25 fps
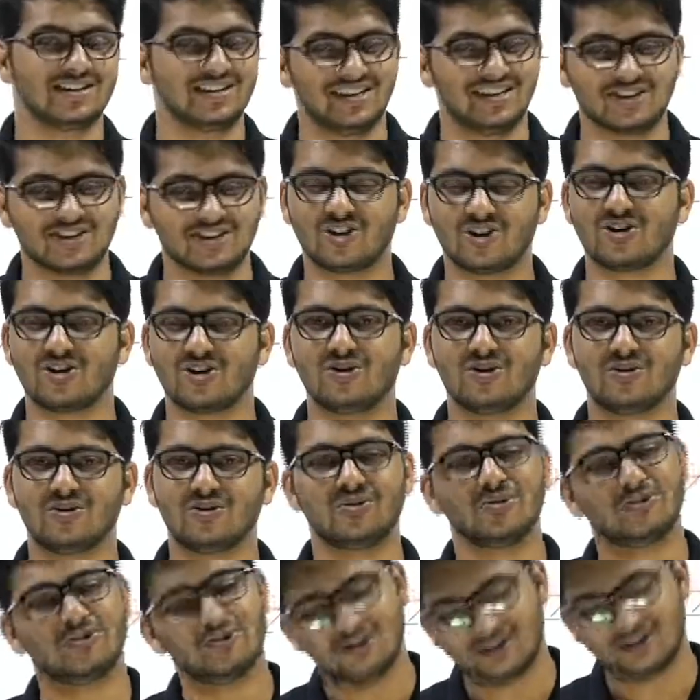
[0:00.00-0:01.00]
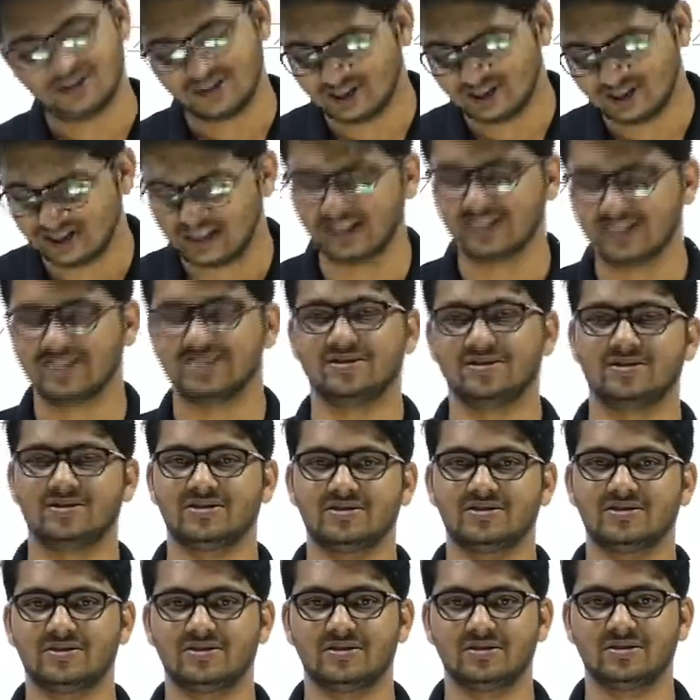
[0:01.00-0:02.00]
Yes or no?
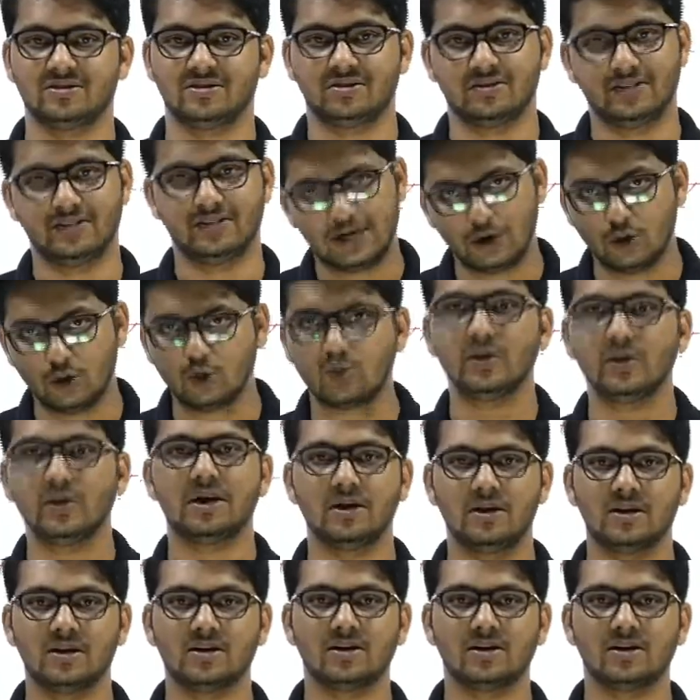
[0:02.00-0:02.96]
Yes, they do it.